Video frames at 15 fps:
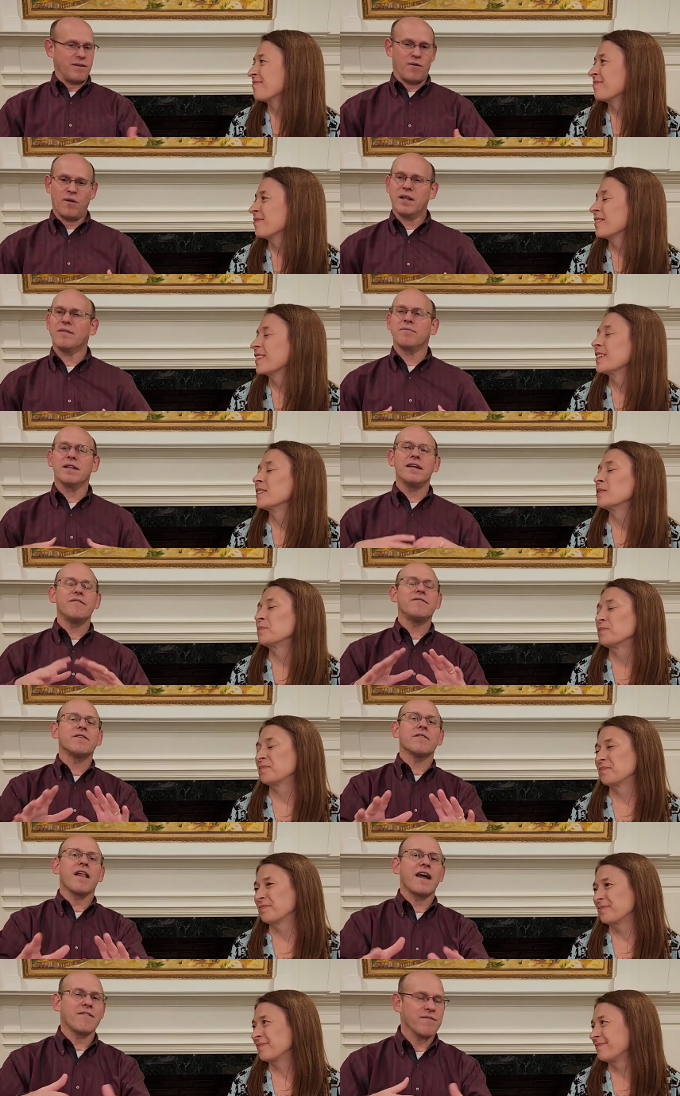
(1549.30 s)
Speaker 1: Live
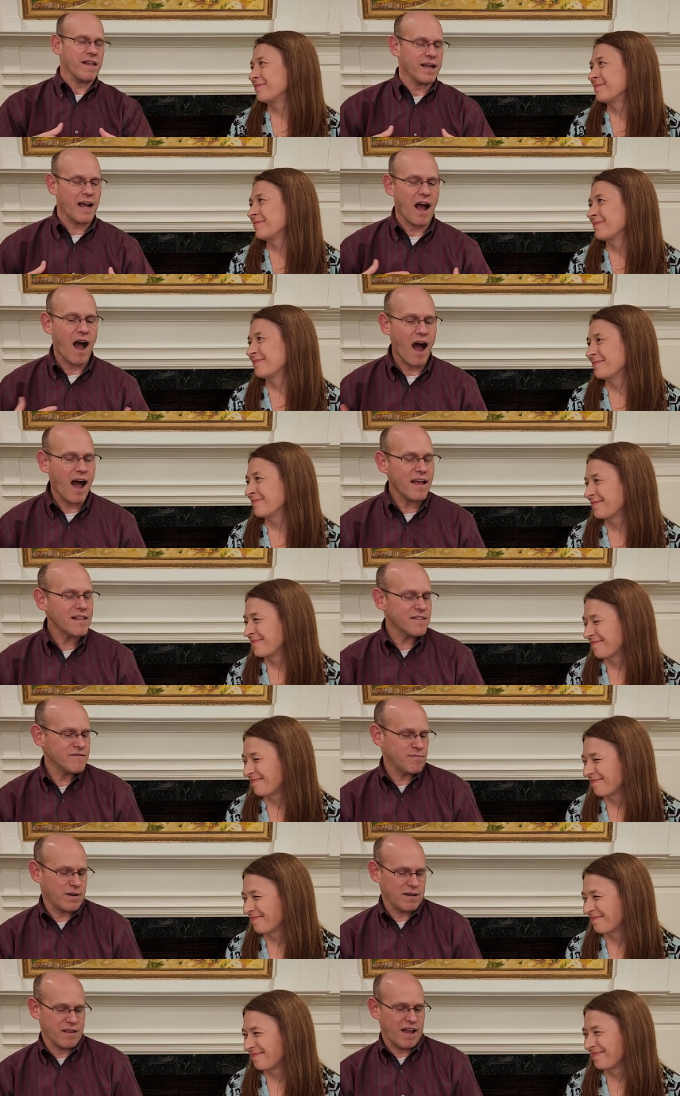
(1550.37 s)
your life like I live
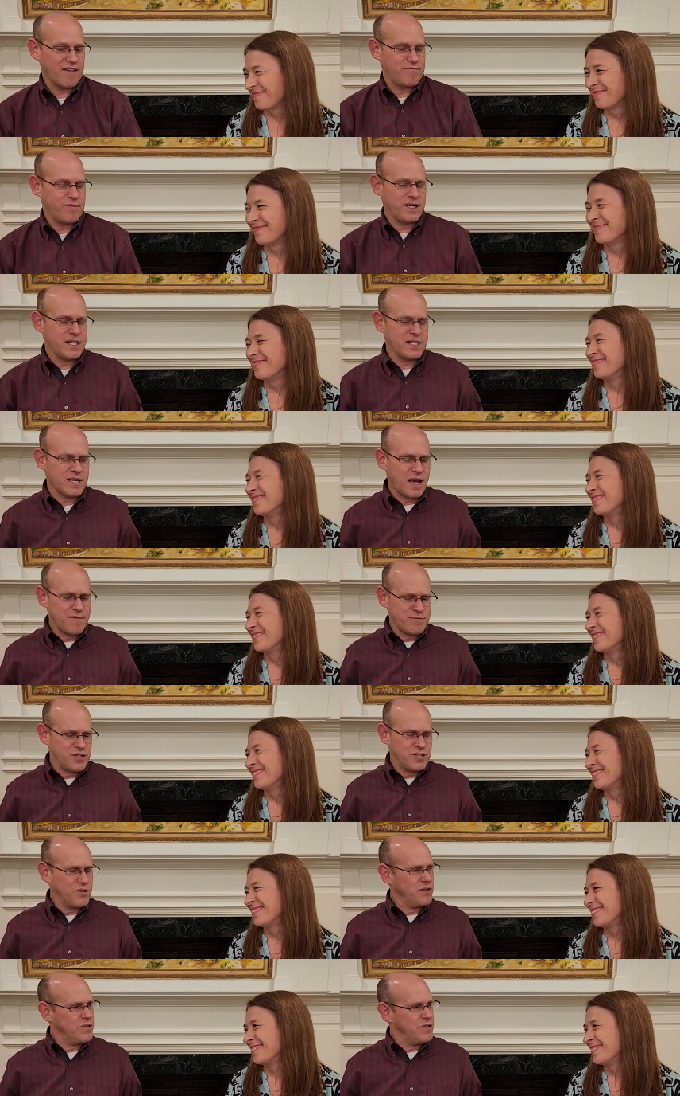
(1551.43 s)
my life because I'm
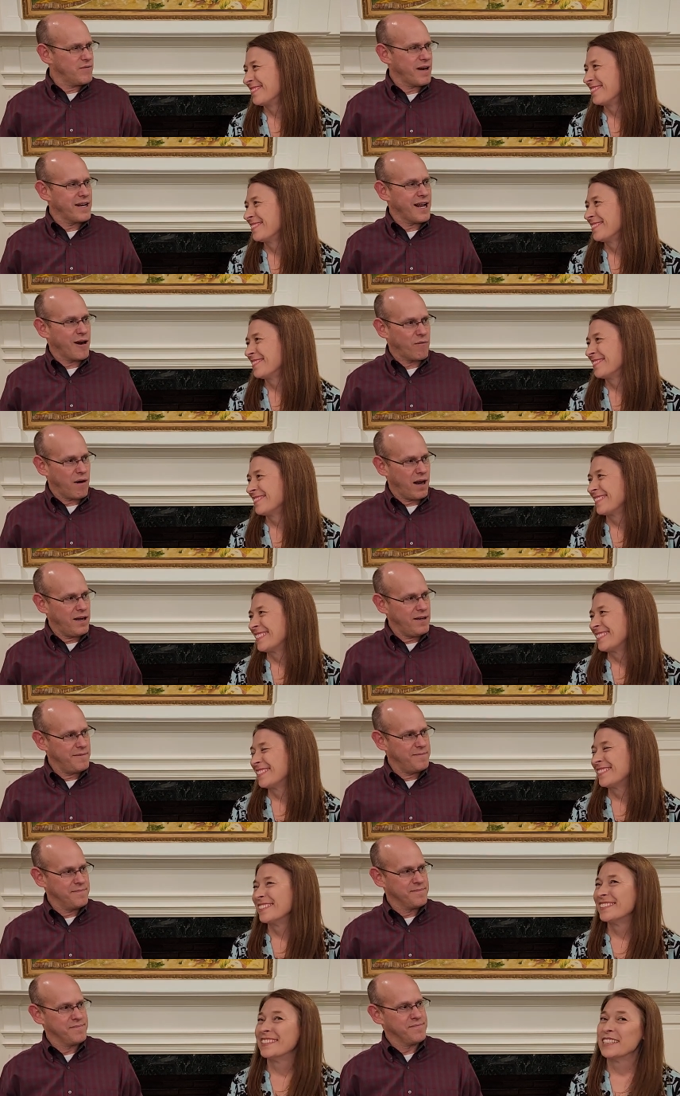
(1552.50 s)
just so good right now,
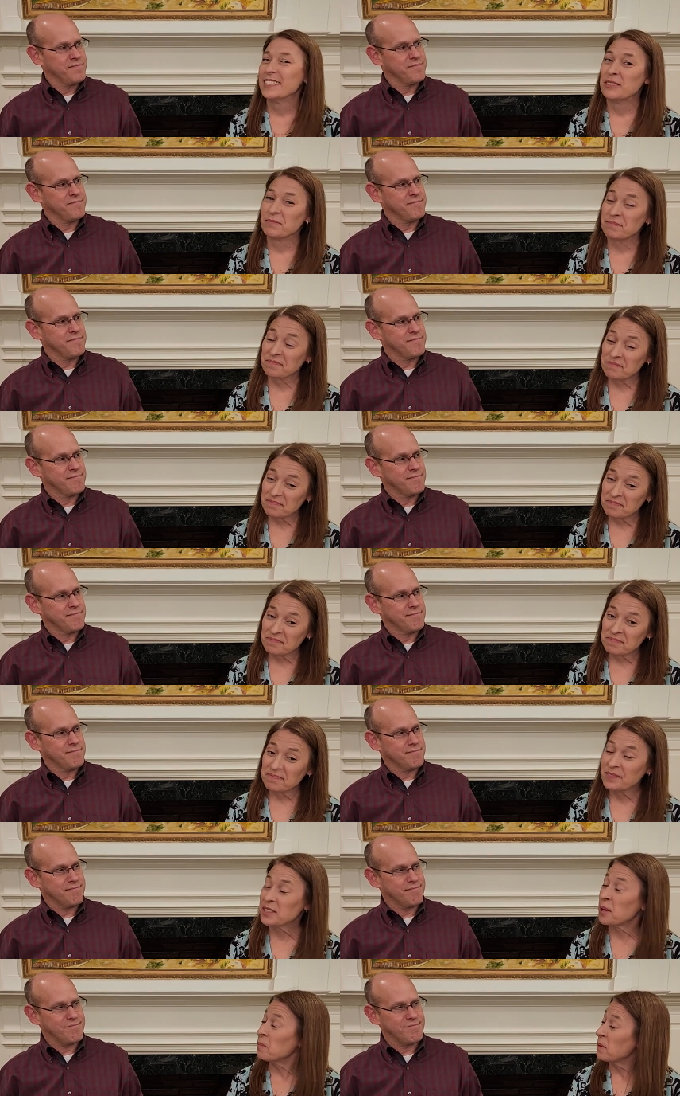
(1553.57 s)
right?
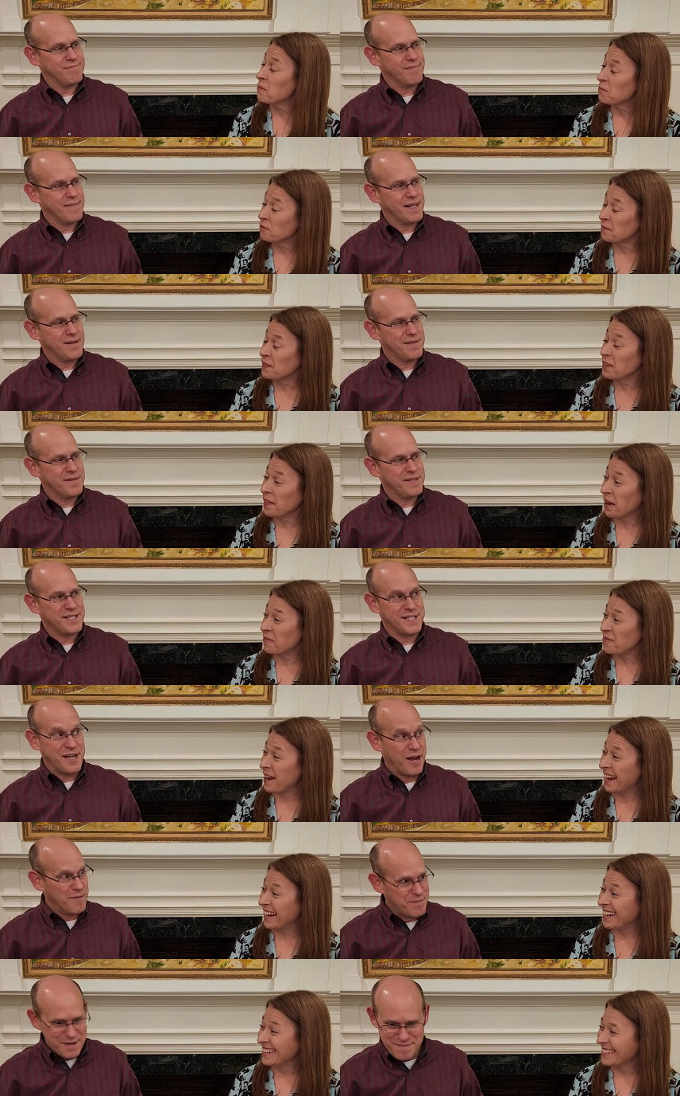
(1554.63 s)
some people feel
Speaker 2: that way.
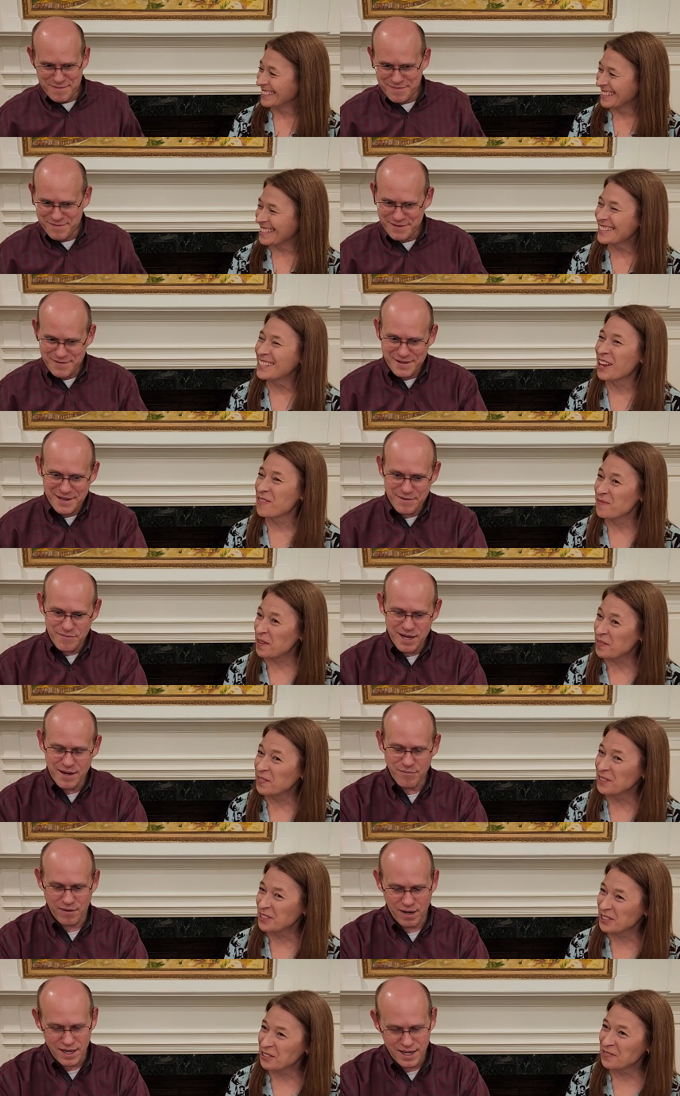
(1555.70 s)
Some people feel some that people
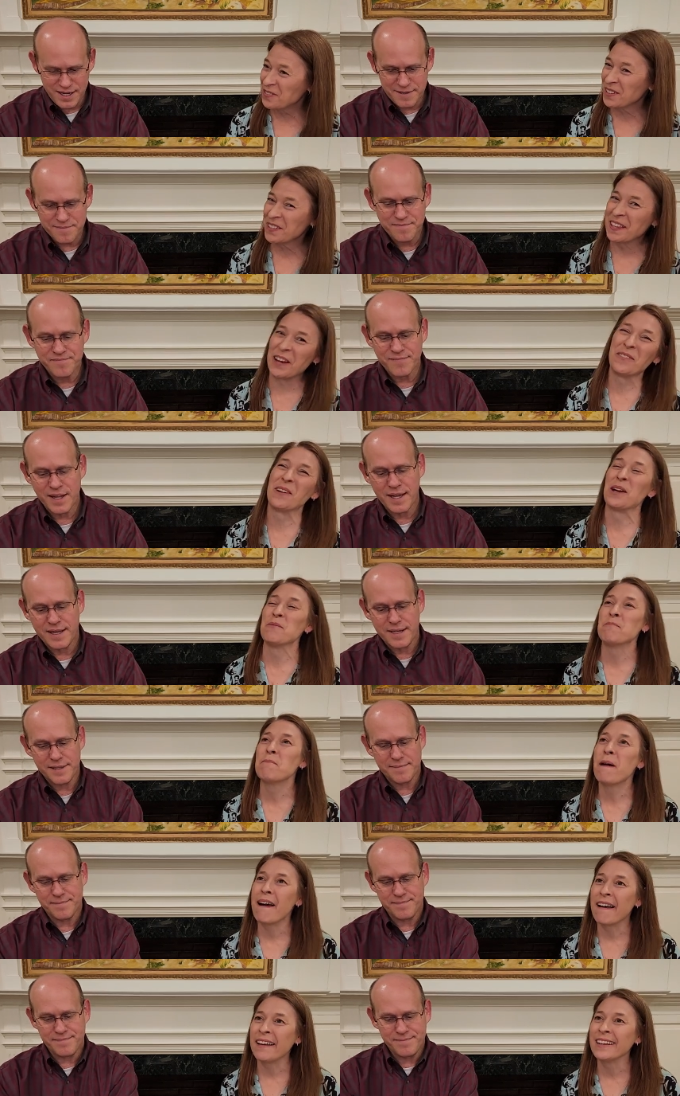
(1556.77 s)
way, people do feel that way.
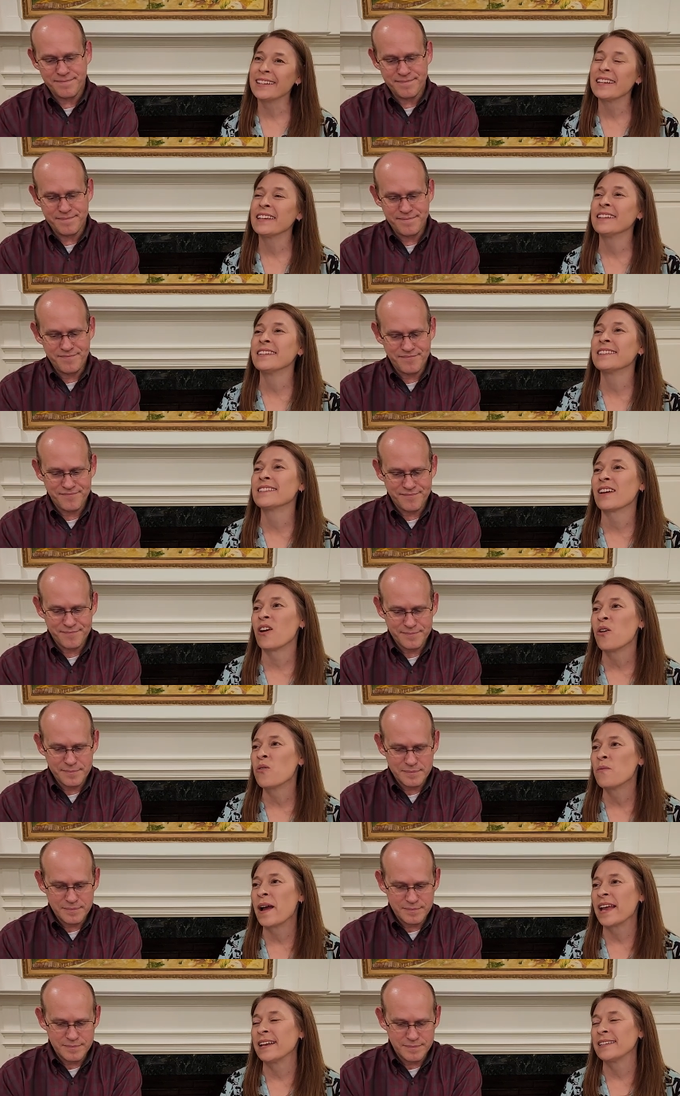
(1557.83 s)
But mm. it is
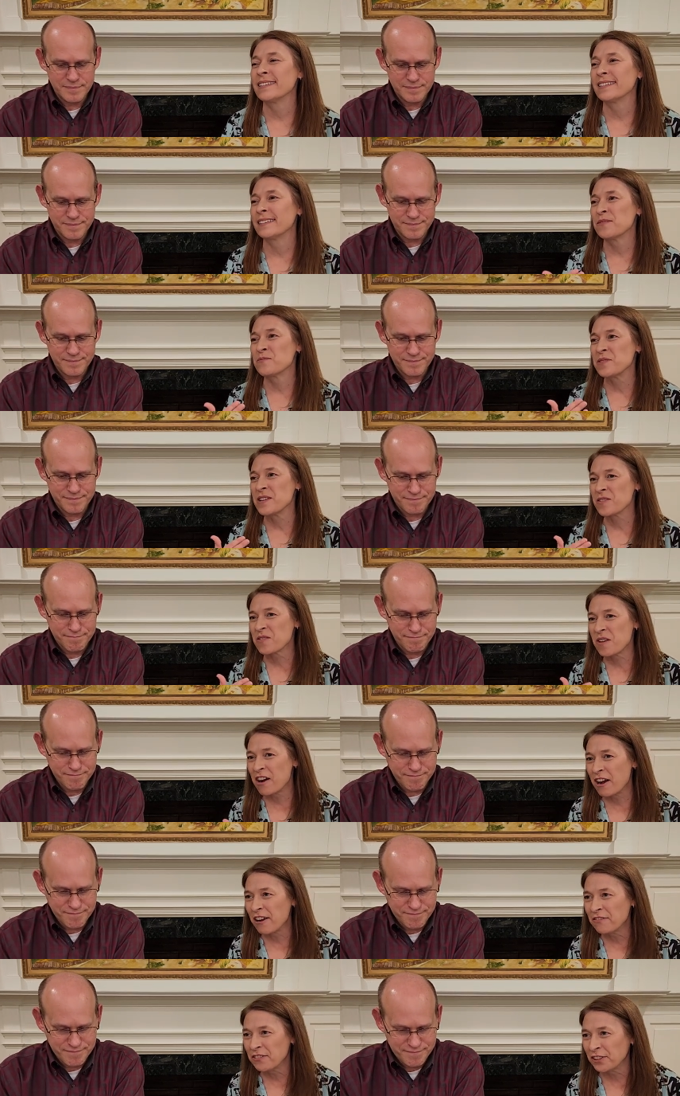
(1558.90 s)
always, we are
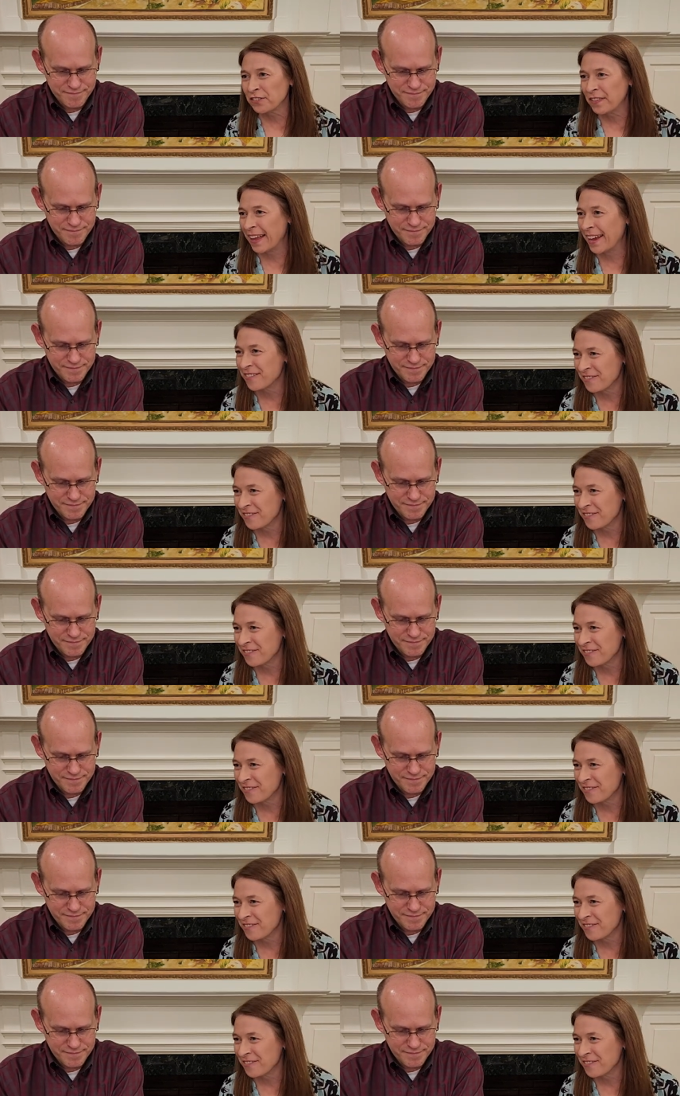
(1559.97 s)
offered that